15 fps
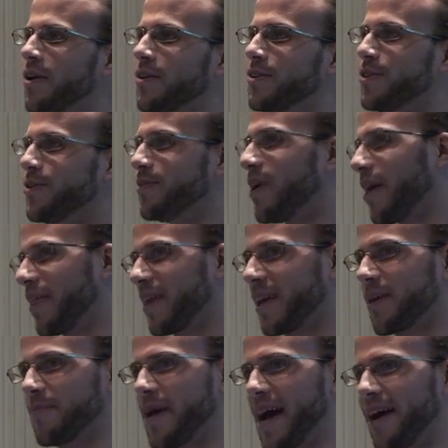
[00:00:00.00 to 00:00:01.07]
knew
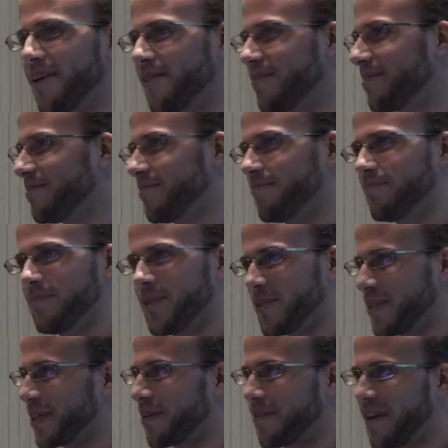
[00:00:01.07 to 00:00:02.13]
nothing about
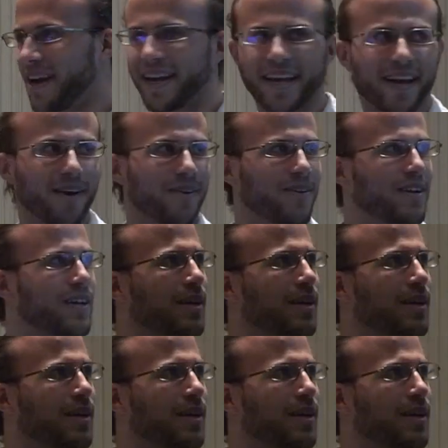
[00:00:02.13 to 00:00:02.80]
building a radio.